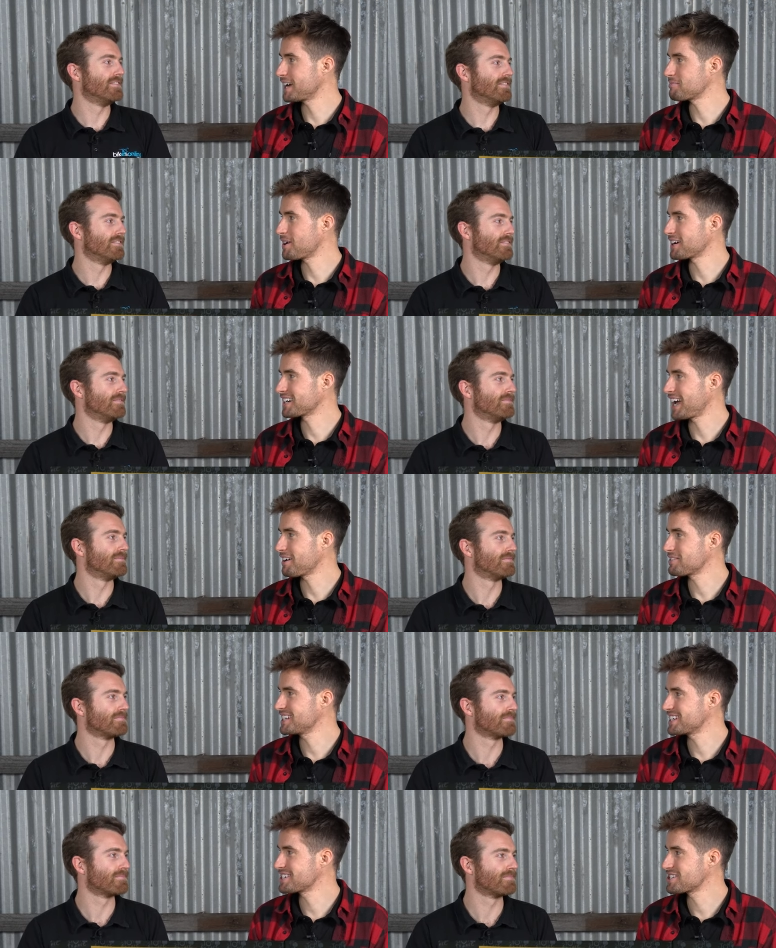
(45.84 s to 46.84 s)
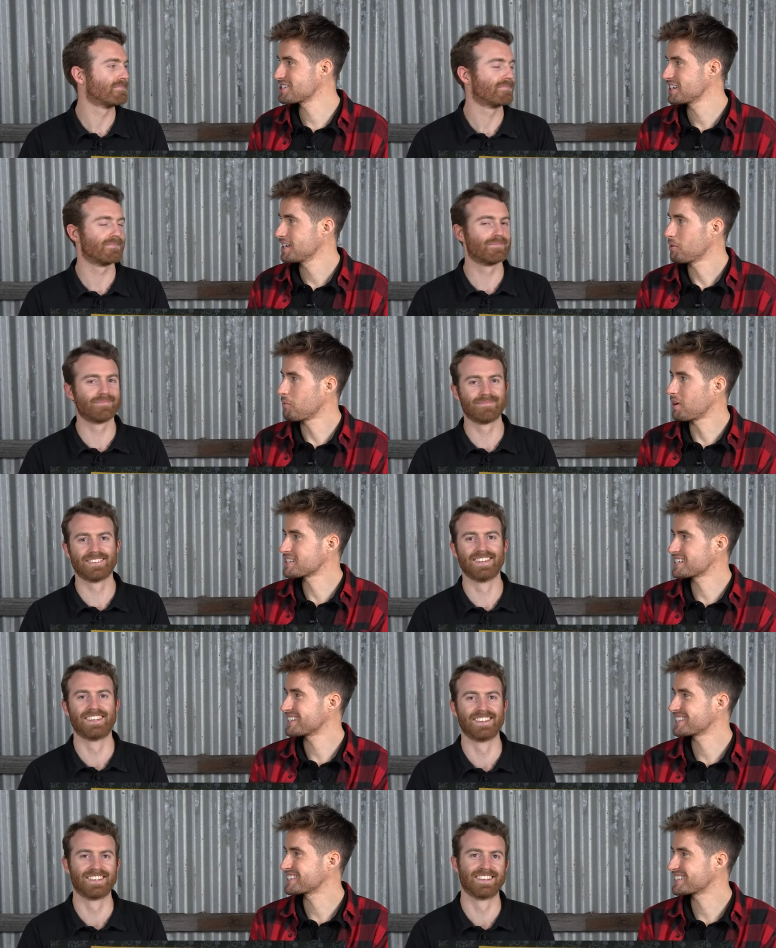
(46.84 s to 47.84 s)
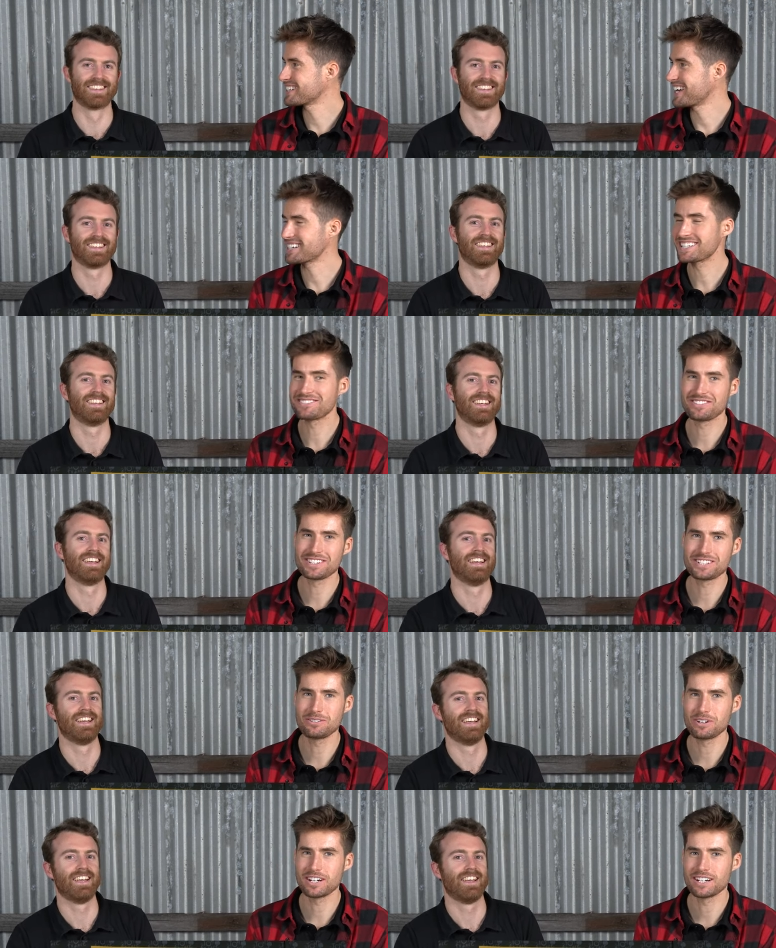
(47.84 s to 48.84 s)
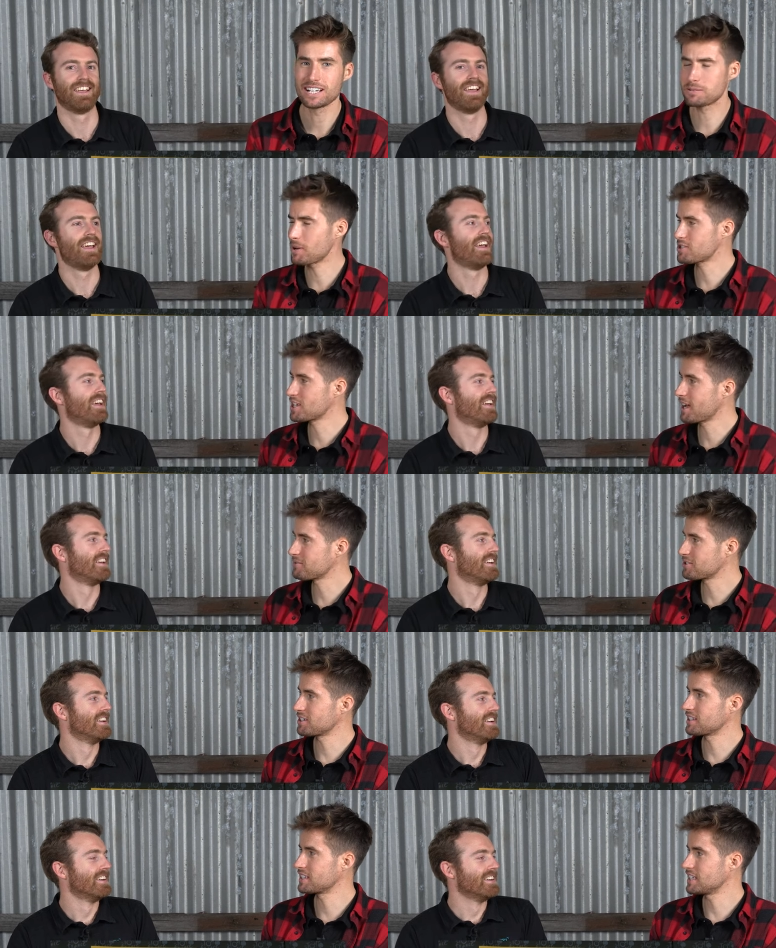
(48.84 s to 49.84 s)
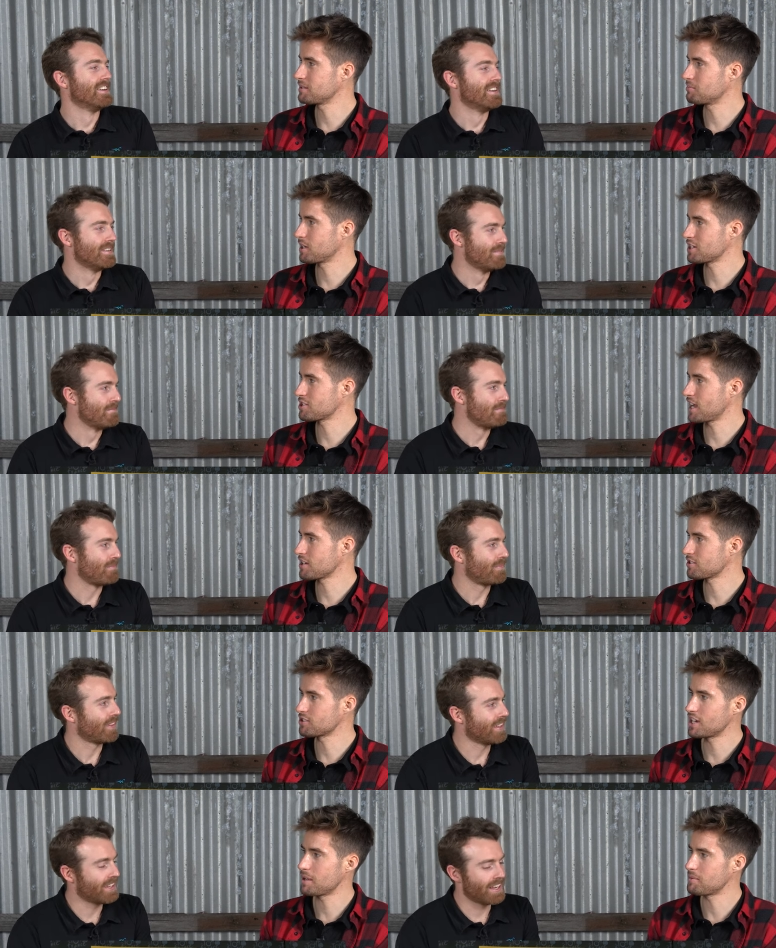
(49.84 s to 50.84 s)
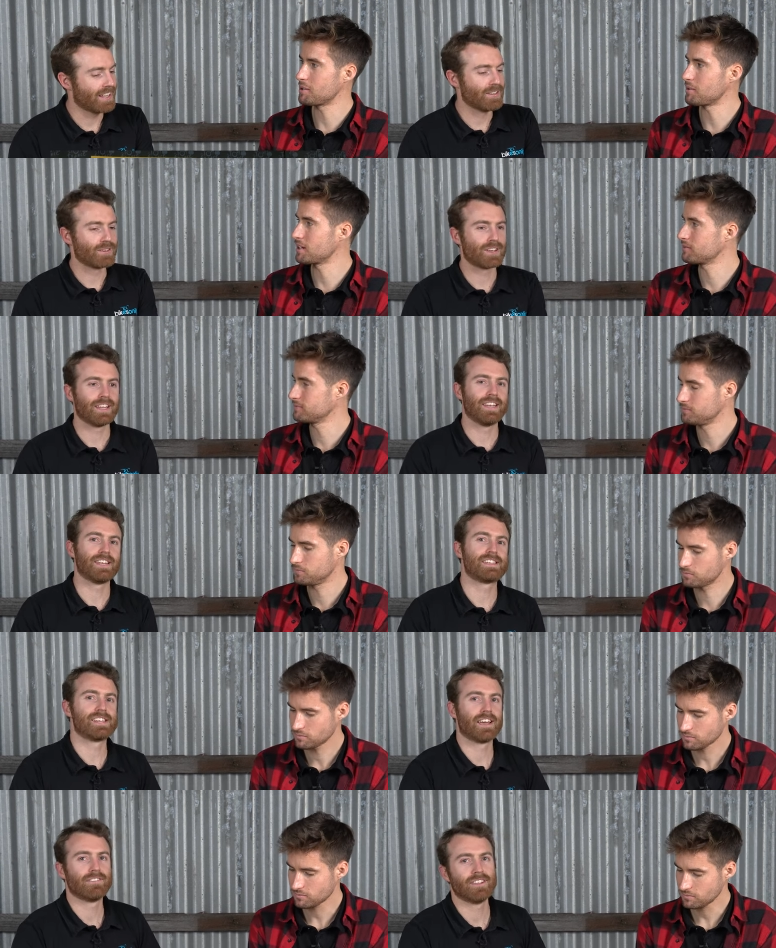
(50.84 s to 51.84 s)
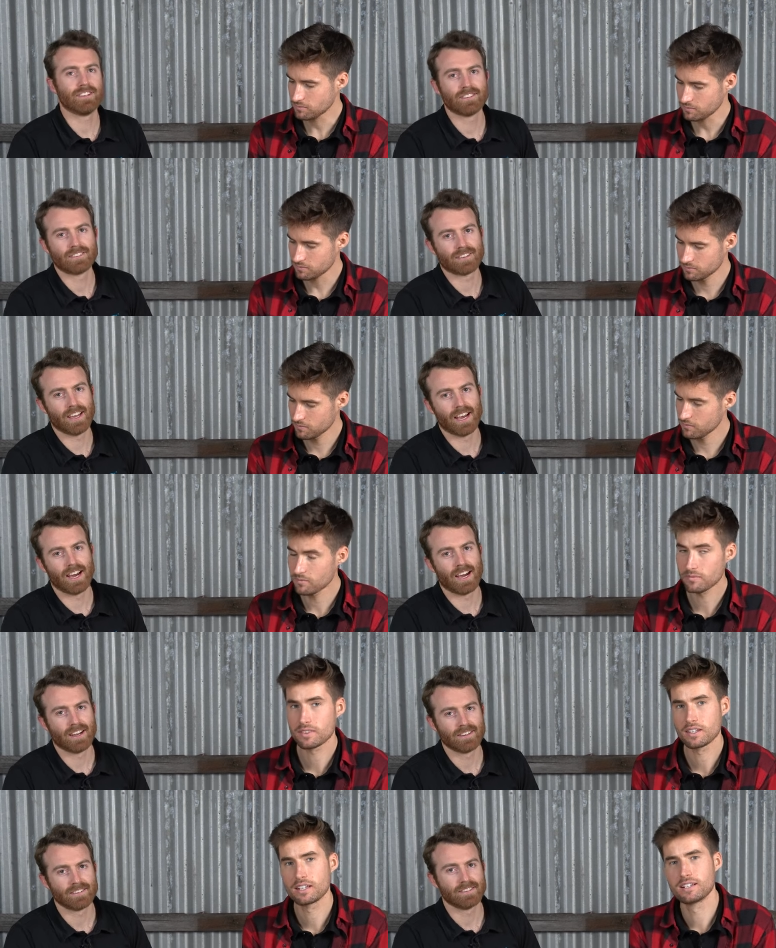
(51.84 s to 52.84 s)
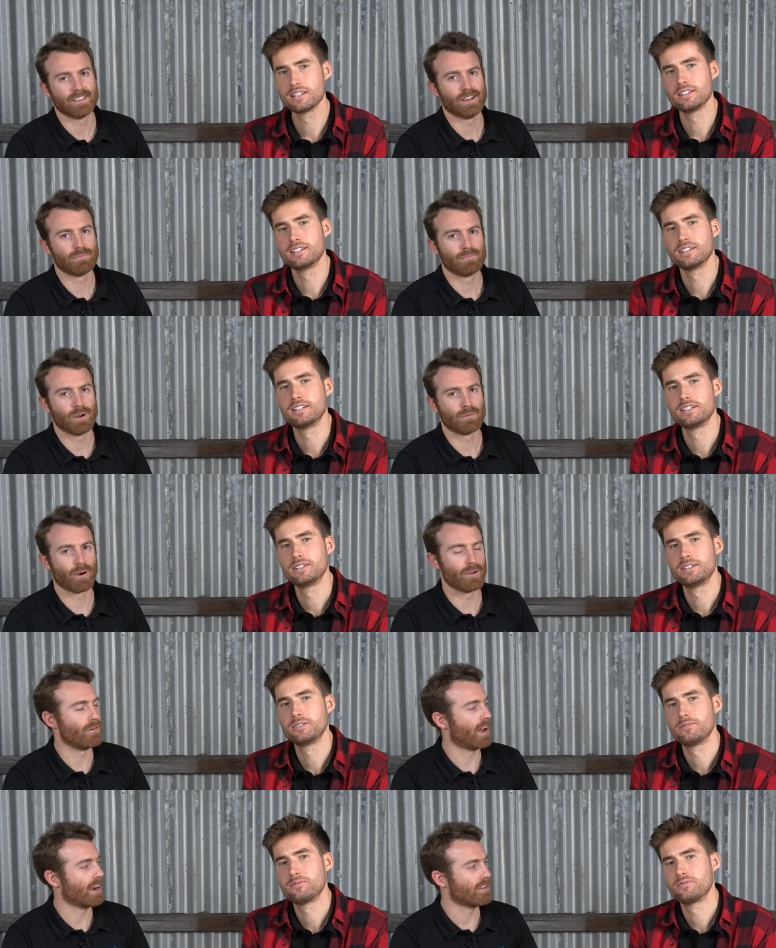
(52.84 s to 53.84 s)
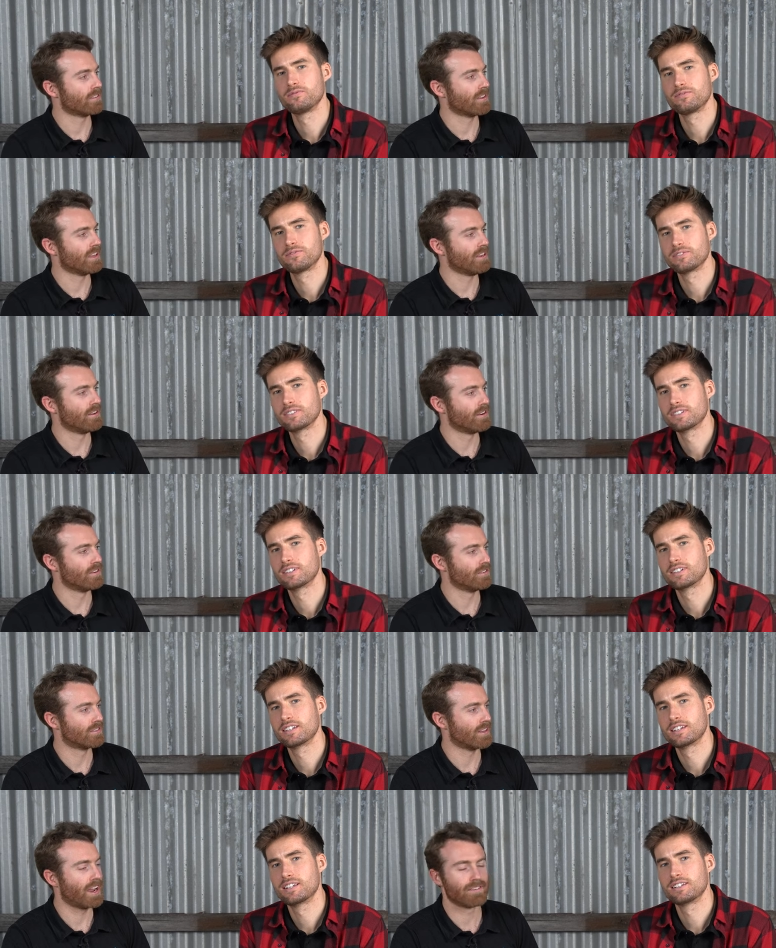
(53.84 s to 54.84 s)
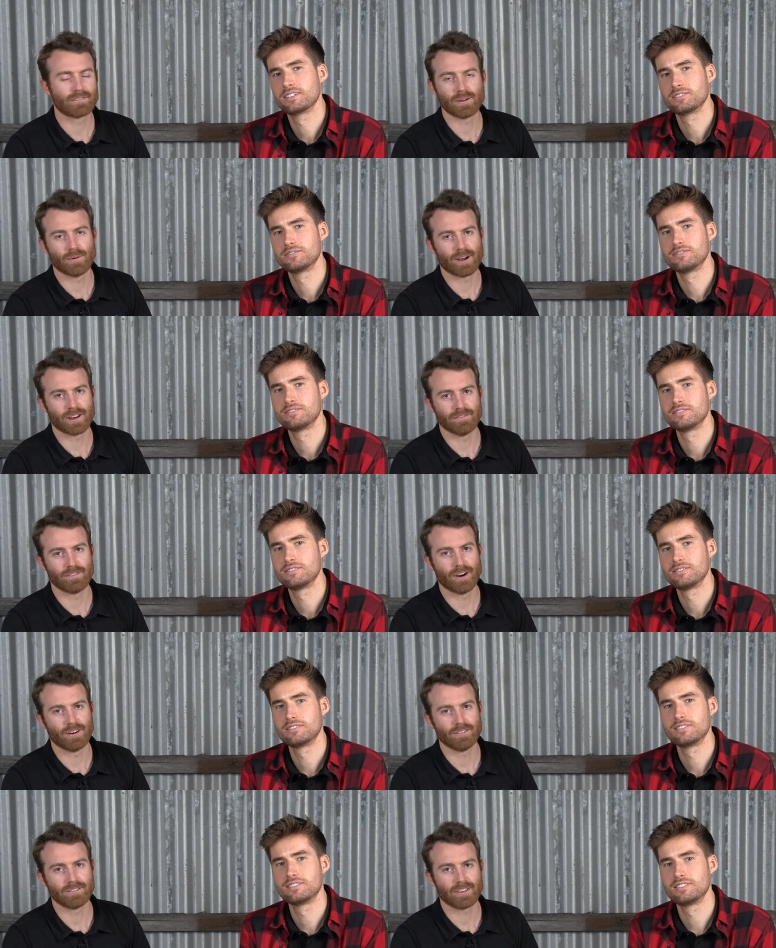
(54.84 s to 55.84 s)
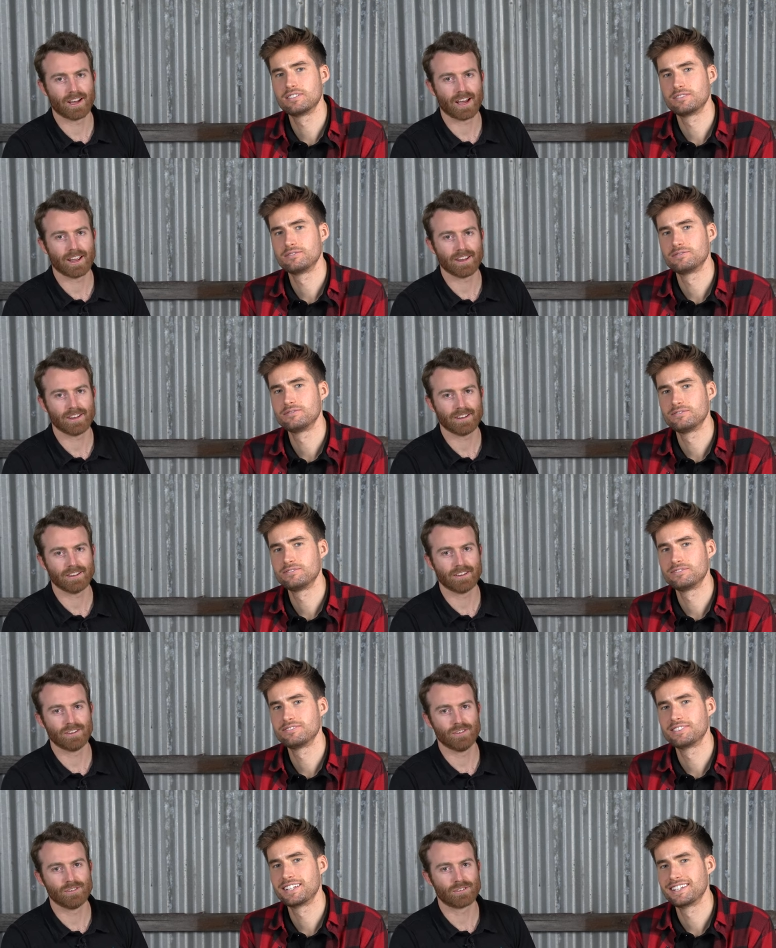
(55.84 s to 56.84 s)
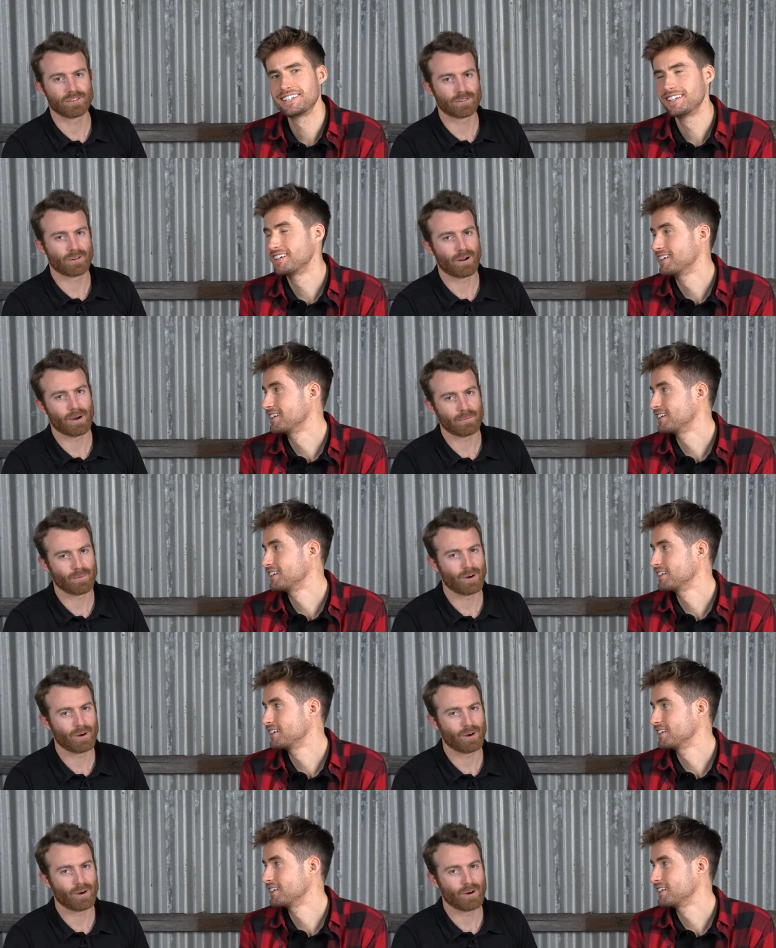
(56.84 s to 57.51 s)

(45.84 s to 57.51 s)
Speaker 1: that Mark Cavendish wasn't selected for the tour, especially after the British national champion. Yeah, look,
Speaker 2: Devan's uh, a, a road rider, so he knows everyone involved. I used to grow up